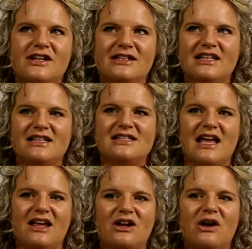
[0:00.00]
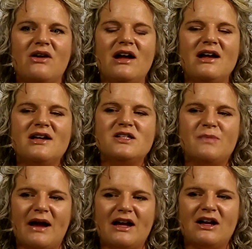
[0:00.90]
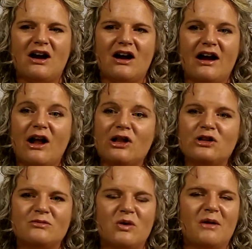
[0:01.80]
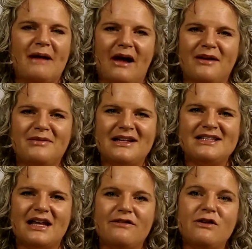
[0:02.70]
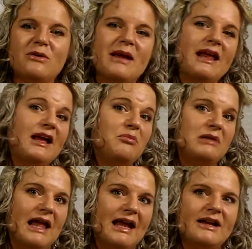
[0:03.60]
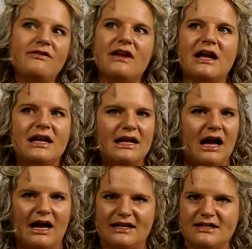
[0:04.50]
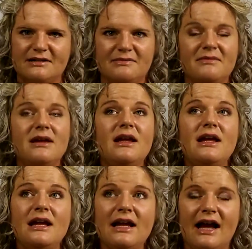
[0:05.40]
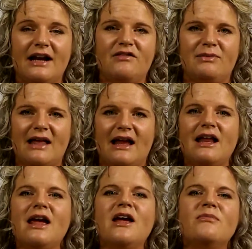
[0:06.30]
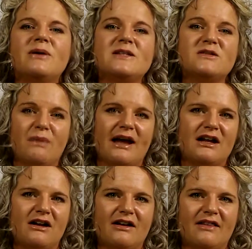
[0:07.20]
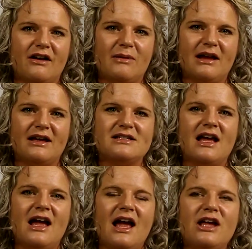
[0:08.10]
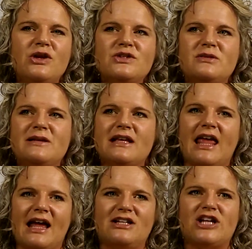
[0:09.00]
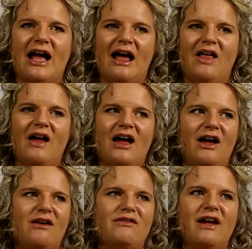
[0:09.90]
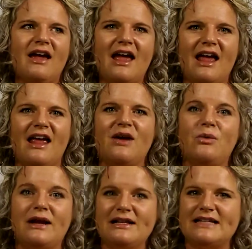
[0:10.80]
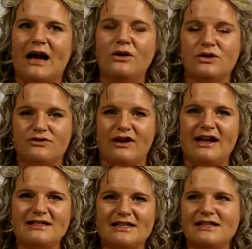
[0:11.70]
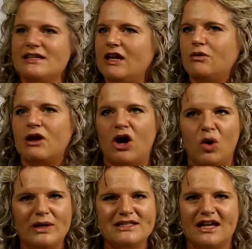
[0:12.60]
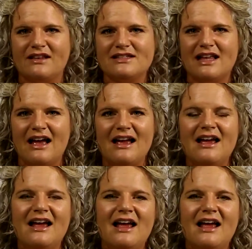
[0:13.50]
Hill did say, spikenard, and I'll learn more about it, but he said if you're making a blend of any kind of blend, put spikenard in there, because it used to be the catch-all of, hey, when in doubt, use frankincense. He would always tell us that.